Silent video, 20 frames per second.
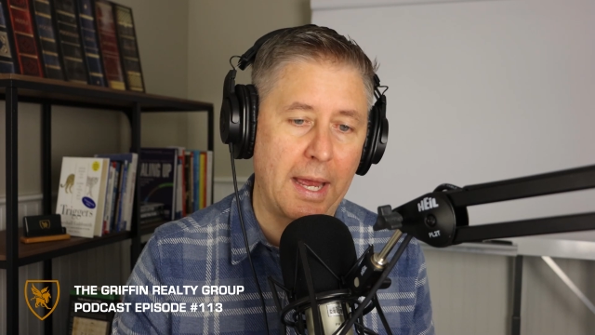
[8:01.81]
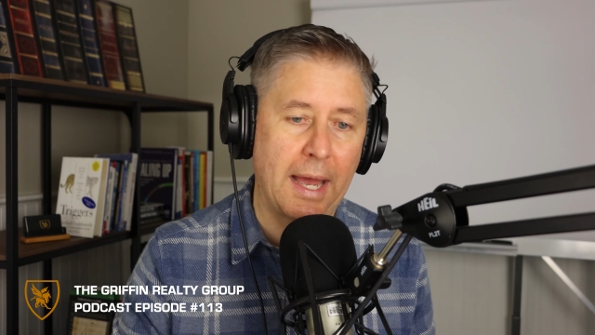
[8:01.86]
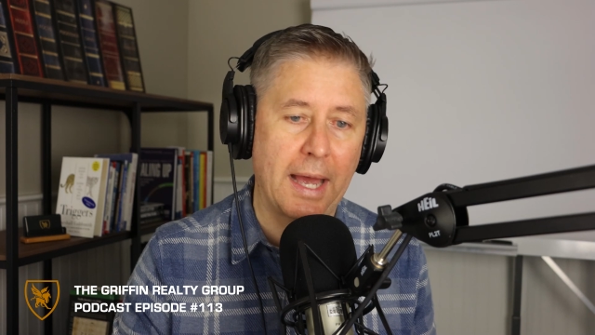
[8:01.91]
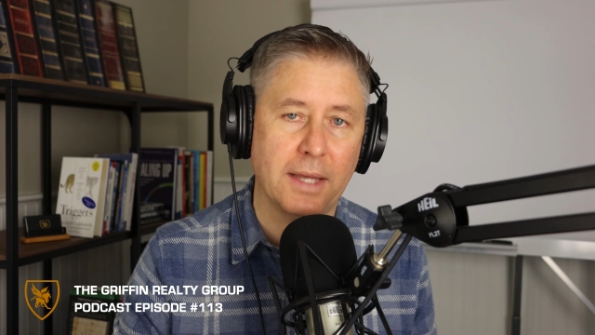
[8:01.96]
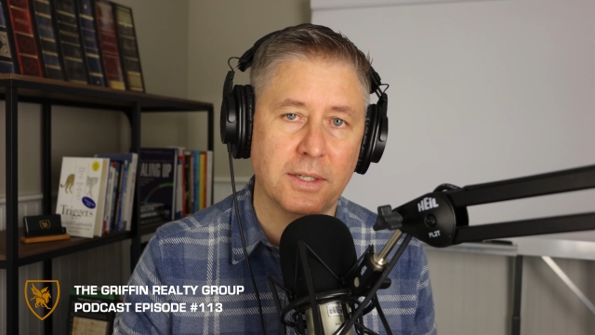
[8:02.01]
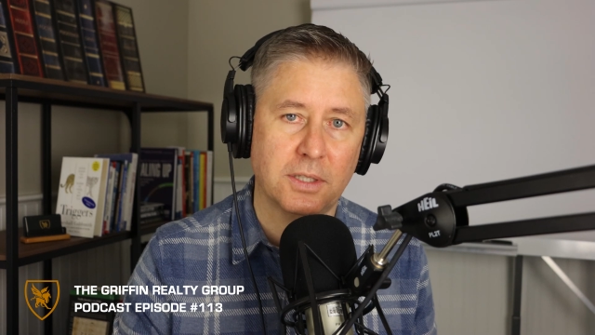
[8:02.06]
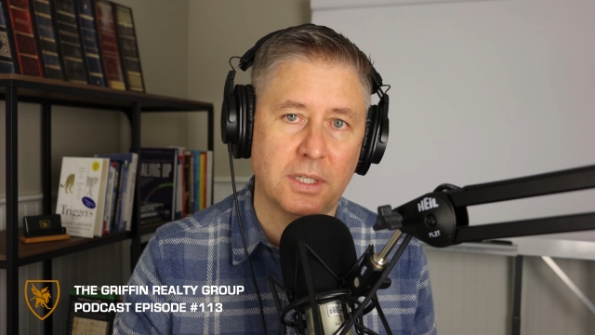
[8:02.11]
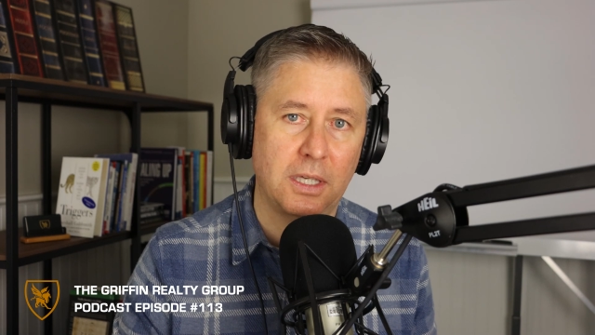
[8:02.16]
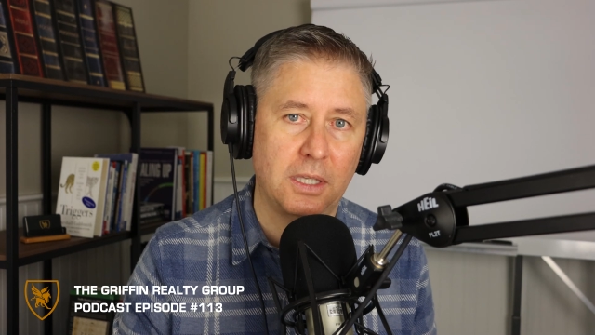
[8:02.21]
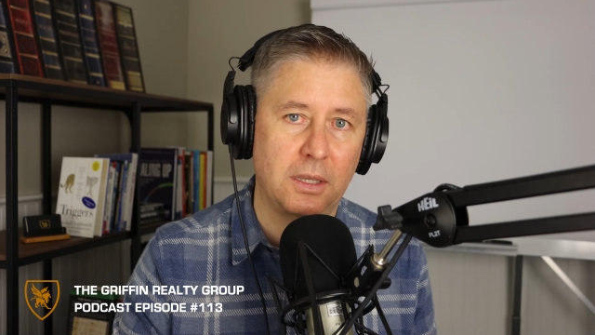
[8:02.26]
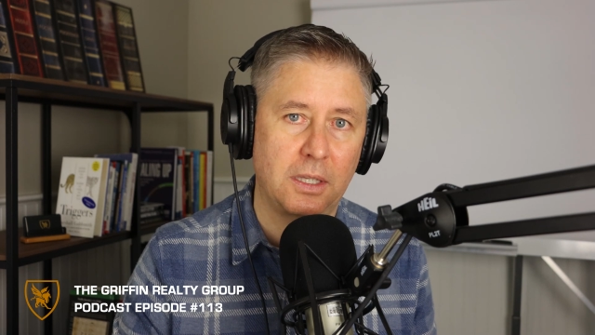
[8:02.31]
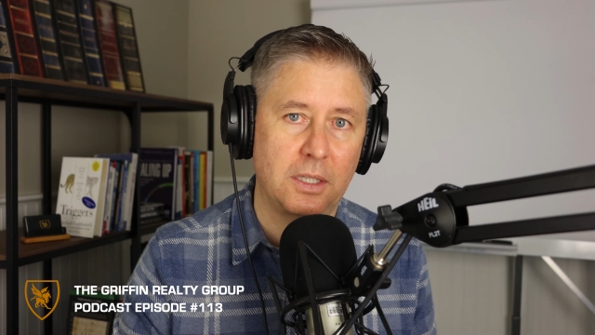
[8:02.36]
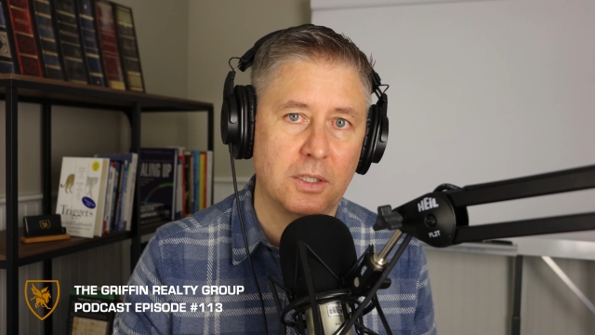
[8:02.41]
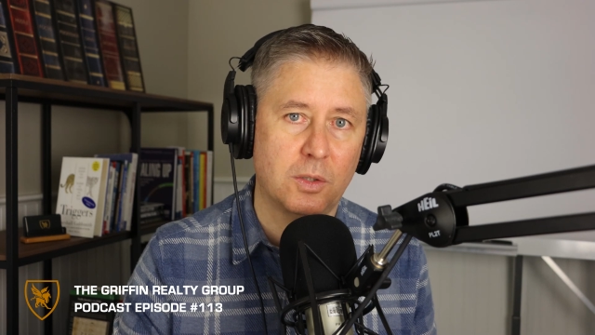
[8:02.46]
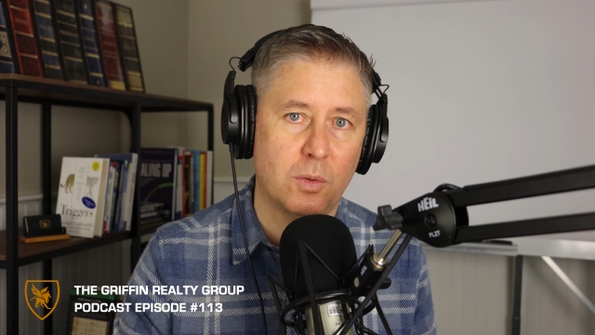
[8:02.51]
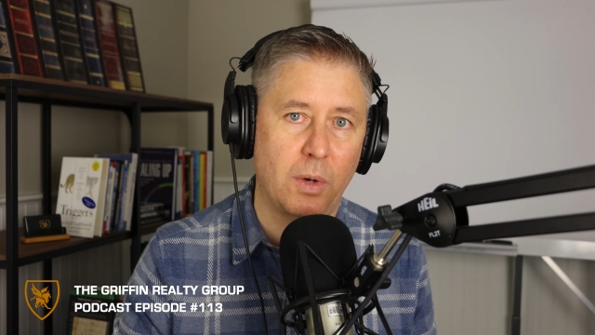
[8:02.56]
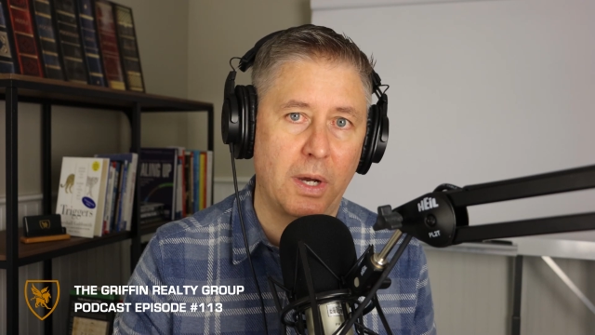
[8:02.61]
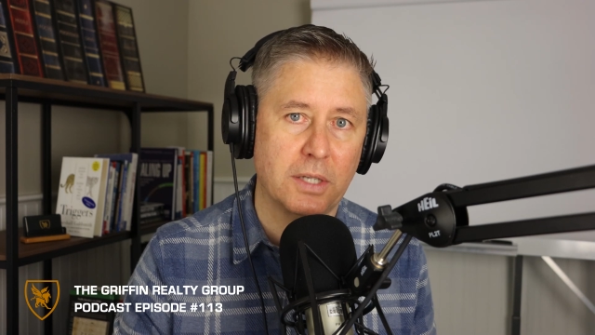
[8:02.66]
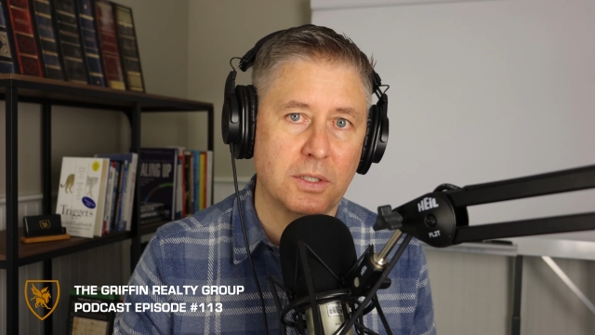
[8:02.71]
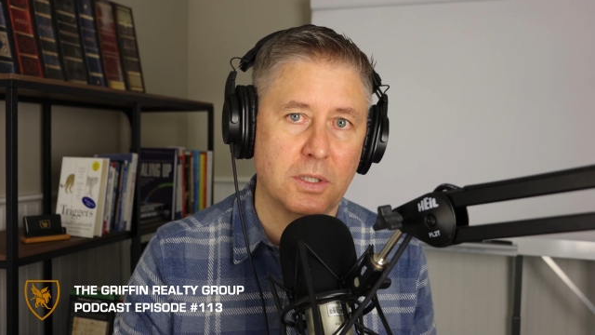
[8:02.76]
asking
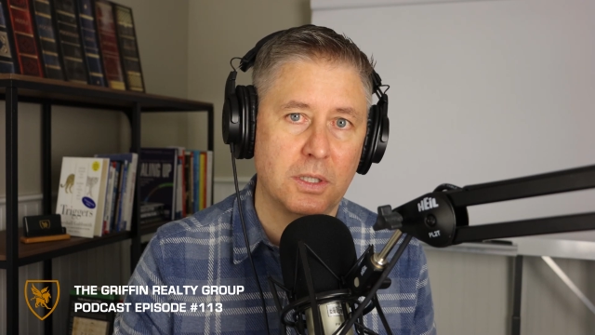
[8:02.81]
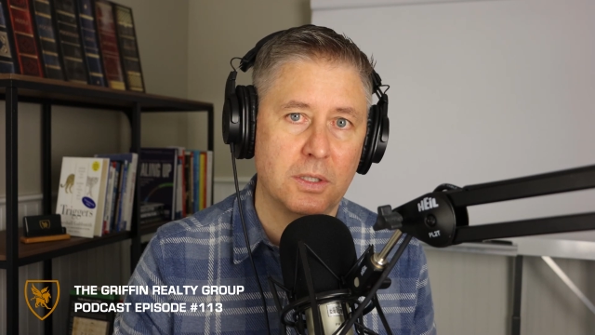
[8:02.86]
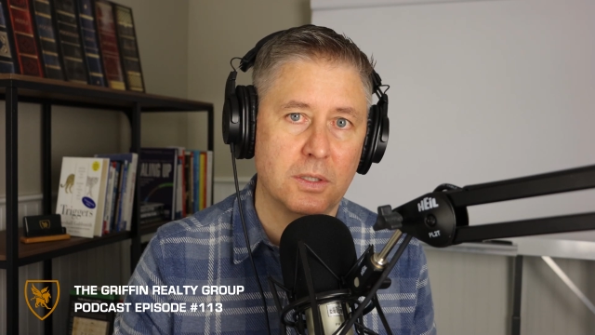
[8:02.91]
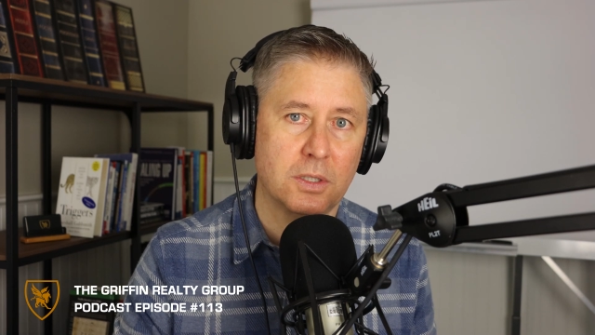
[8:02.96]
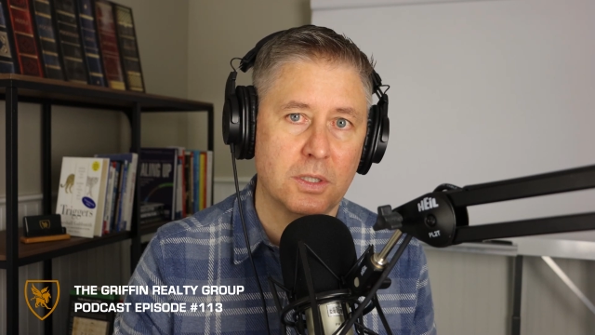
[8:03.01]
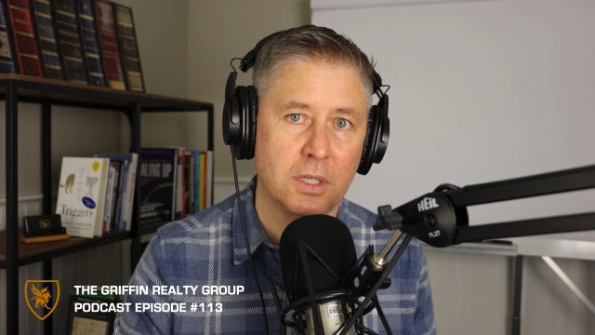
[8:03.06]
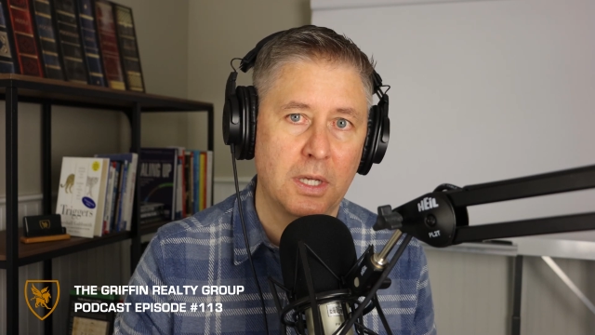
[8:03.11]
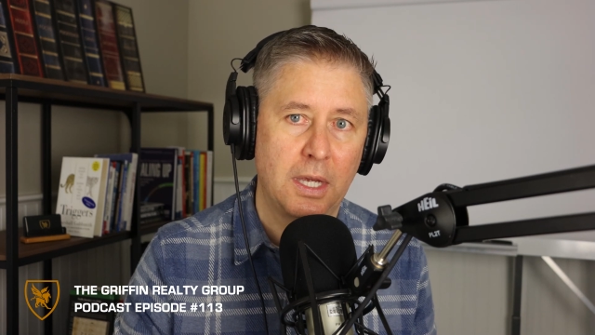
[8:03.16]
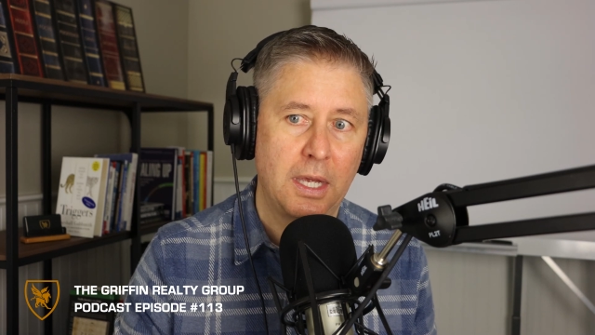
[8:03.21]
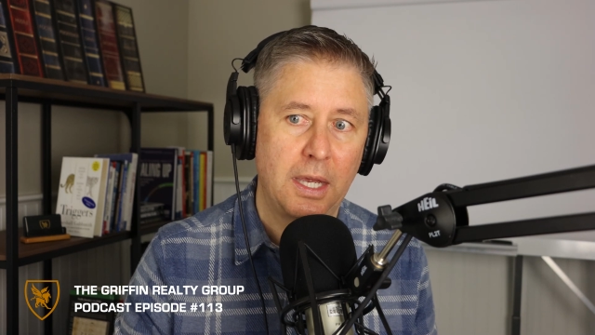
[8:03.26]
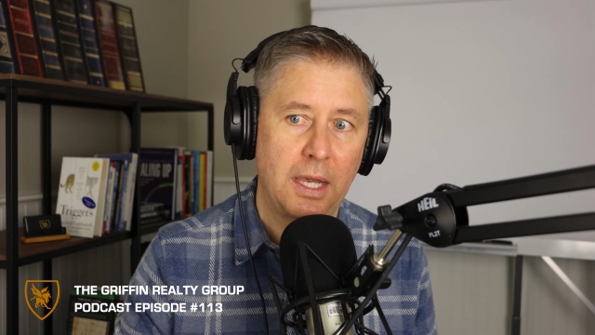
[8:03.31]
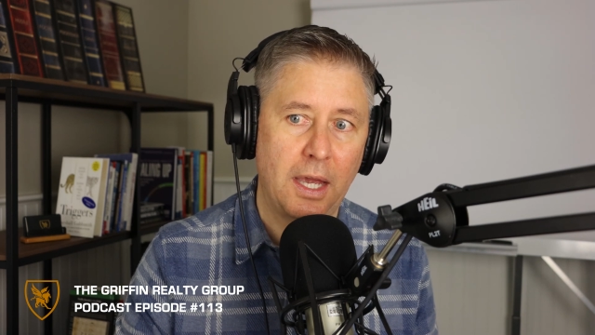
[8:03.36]
these questions,